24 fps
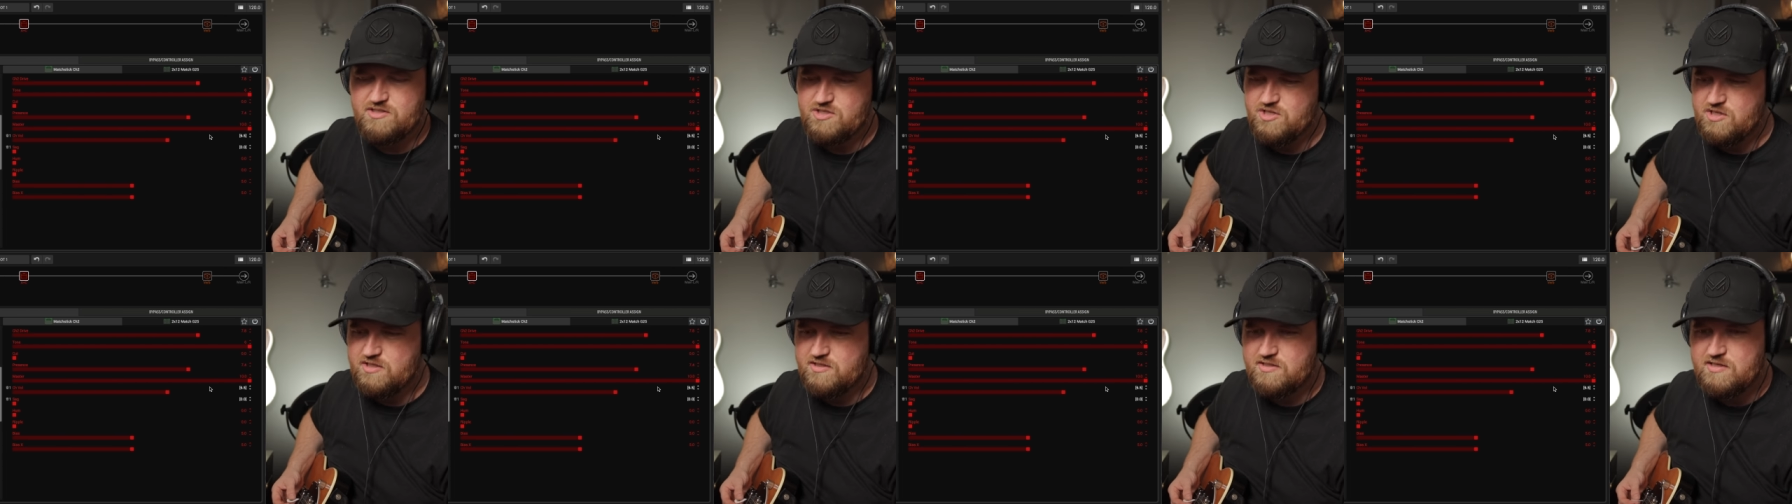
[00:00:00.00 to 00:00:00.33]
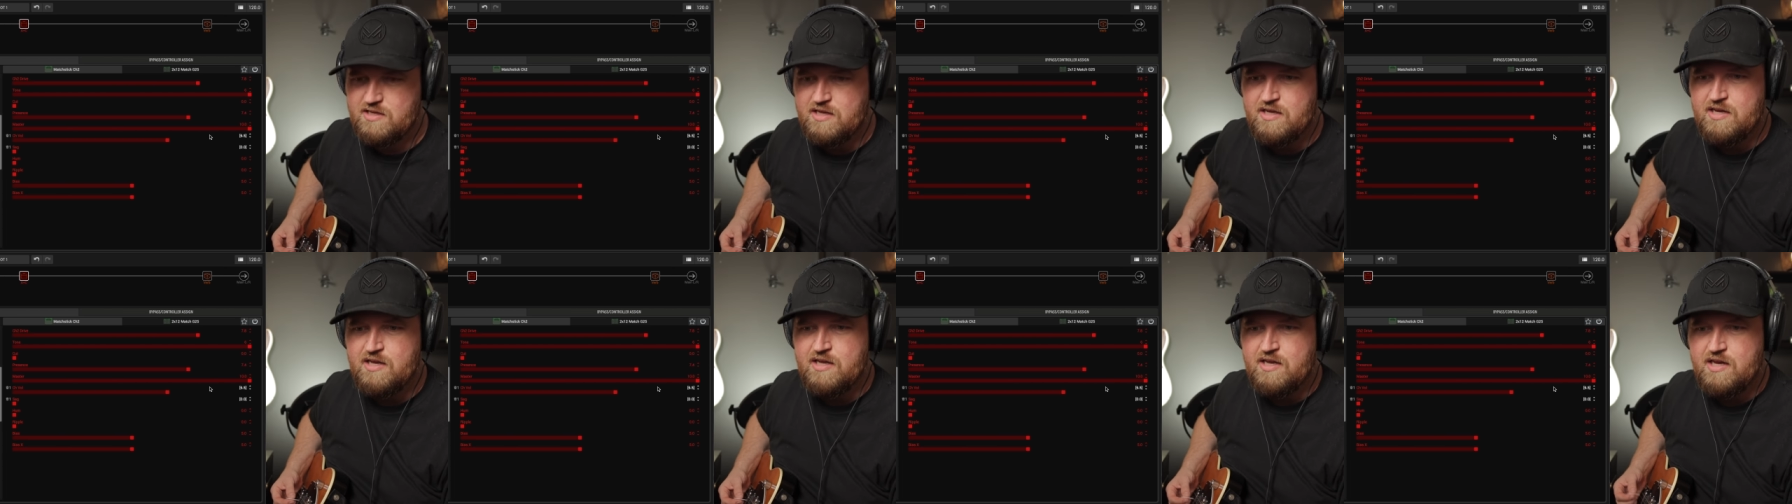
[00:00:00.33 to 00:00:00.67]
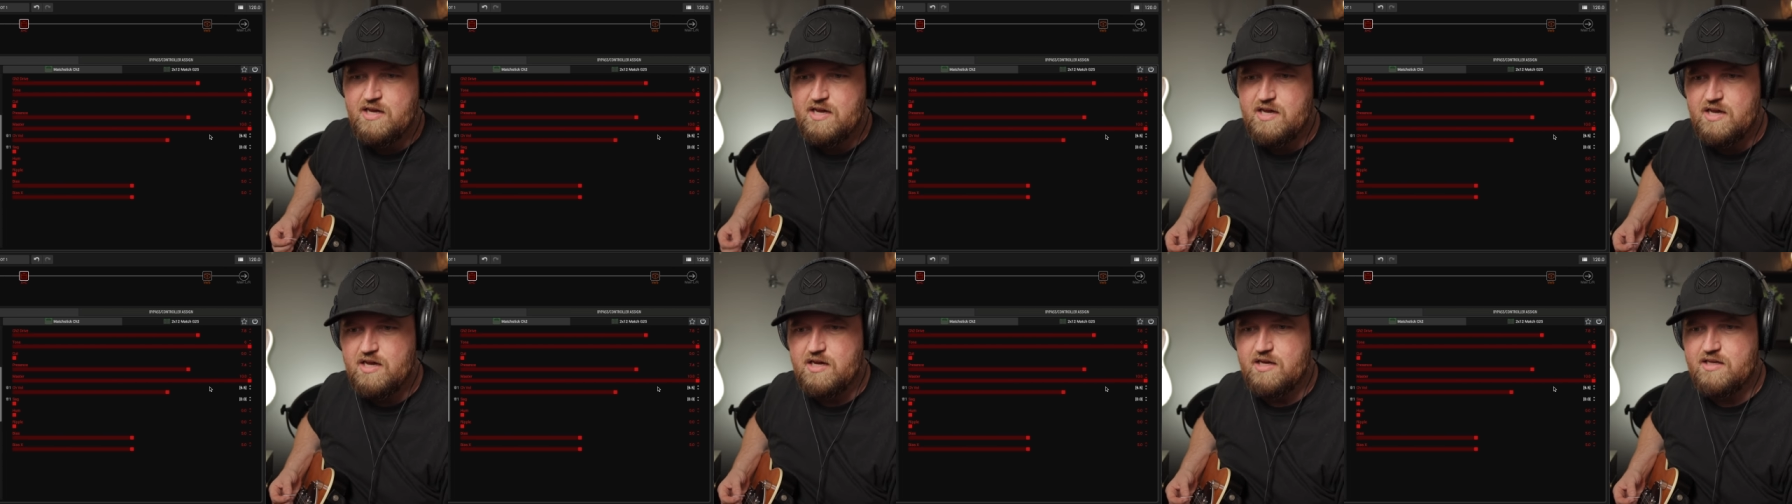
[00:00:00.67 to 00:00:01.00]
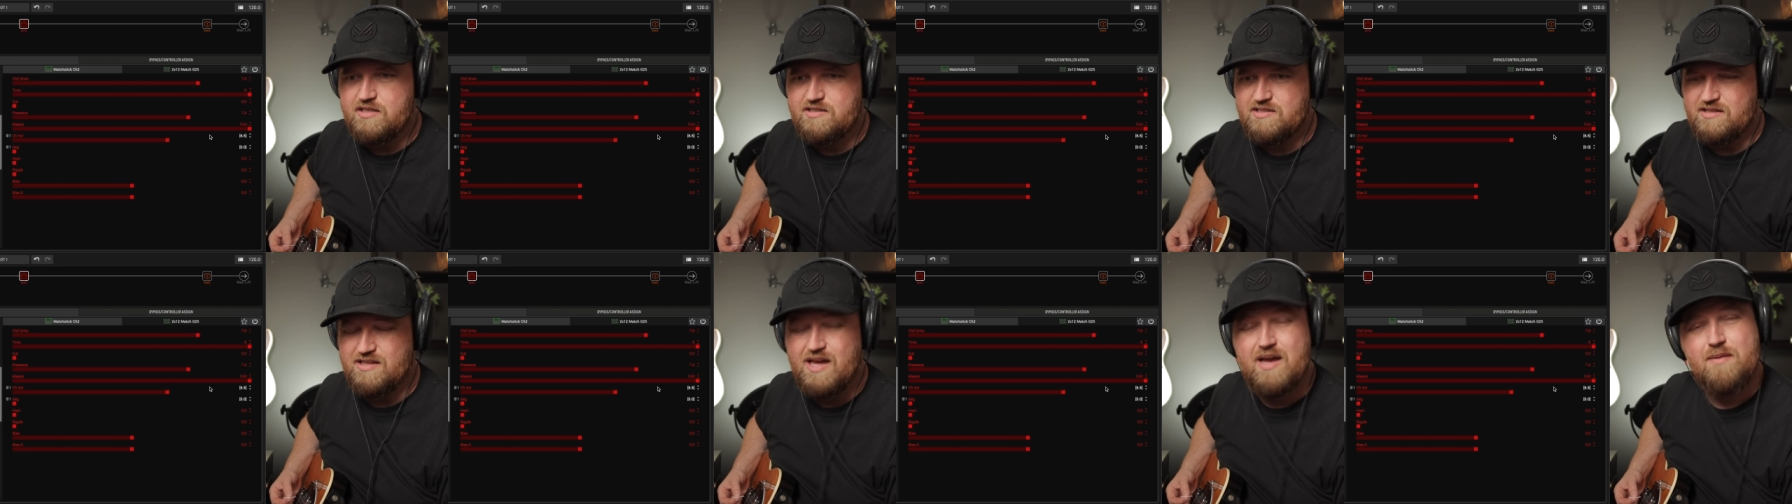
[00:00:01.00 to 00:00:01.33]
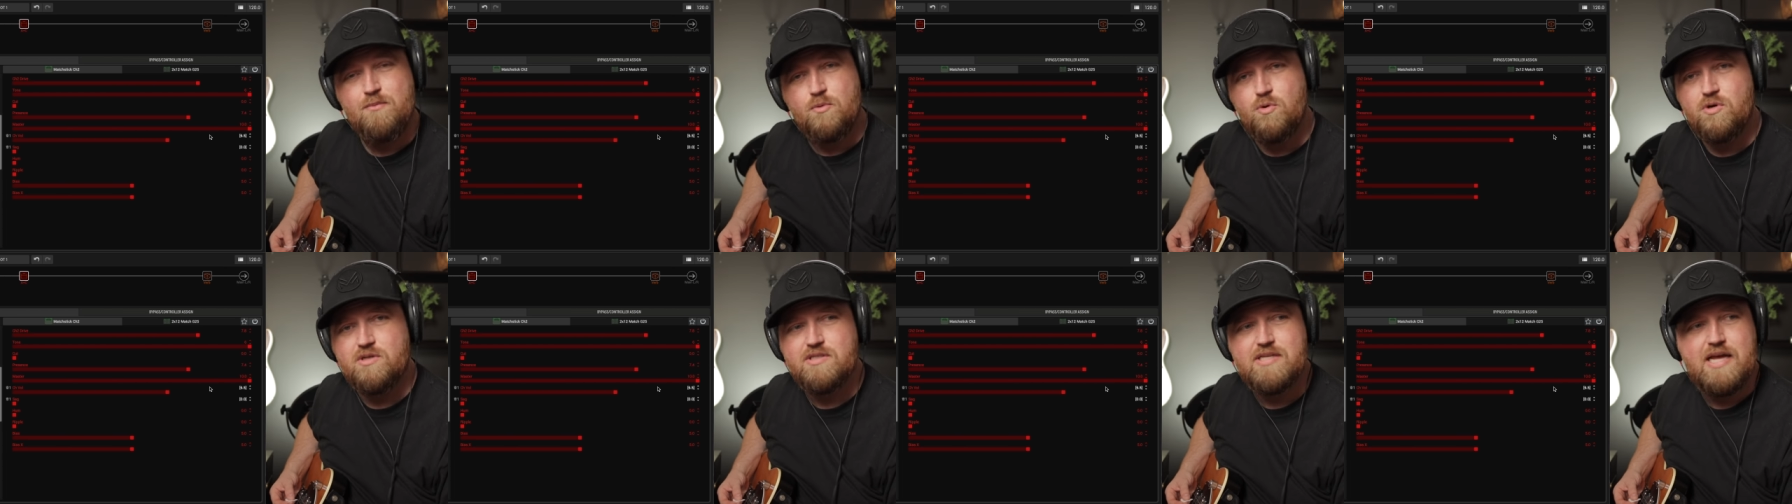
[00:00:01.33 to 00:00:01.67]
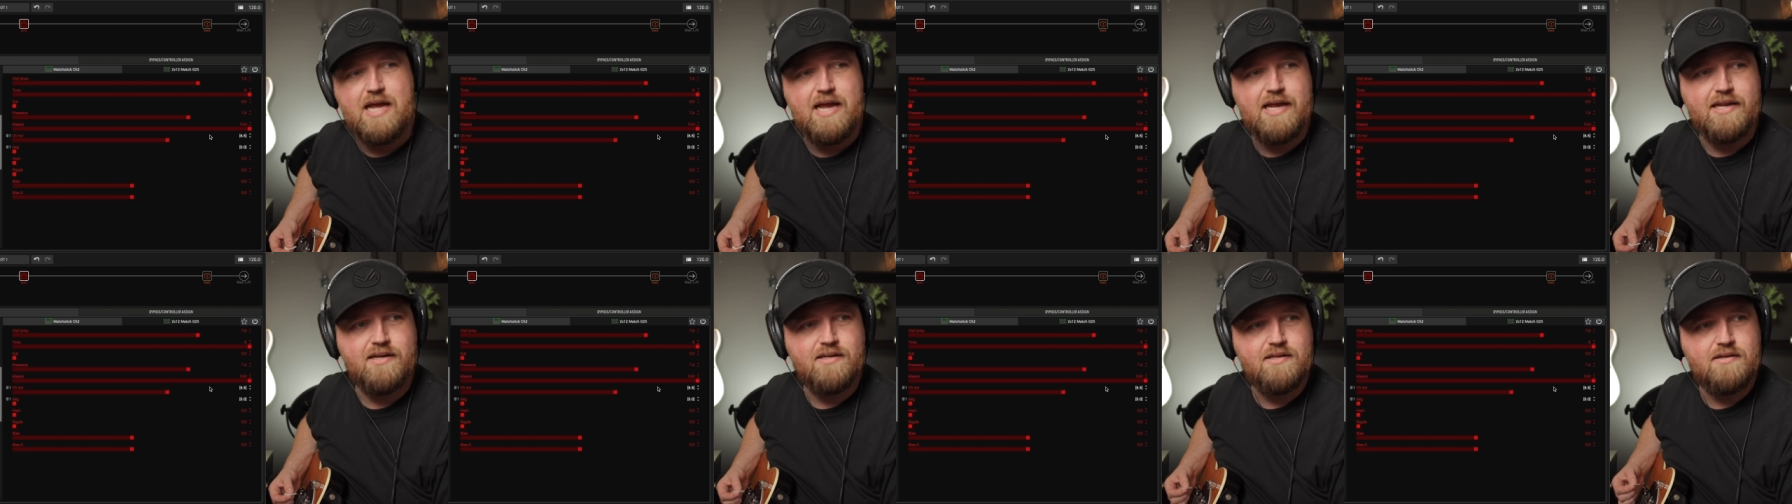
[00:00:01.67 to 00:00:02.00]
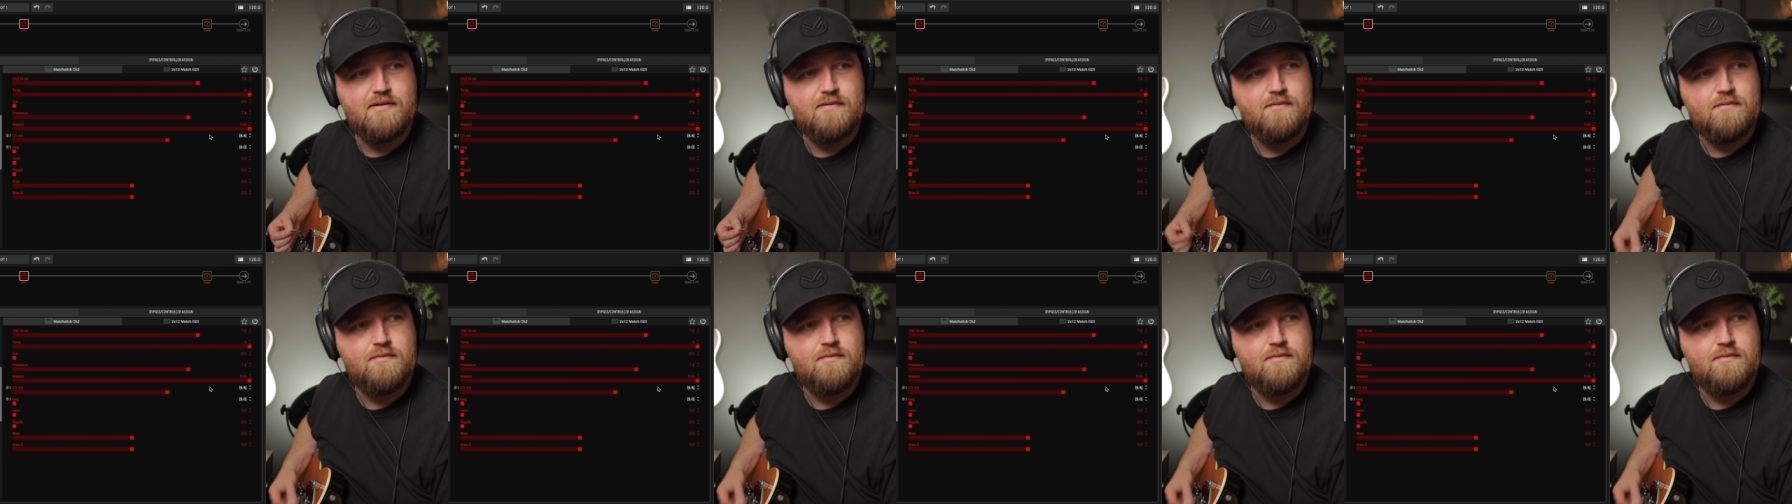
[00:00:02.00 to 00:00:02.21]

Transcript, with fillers: just, uh, it's a lot more tight.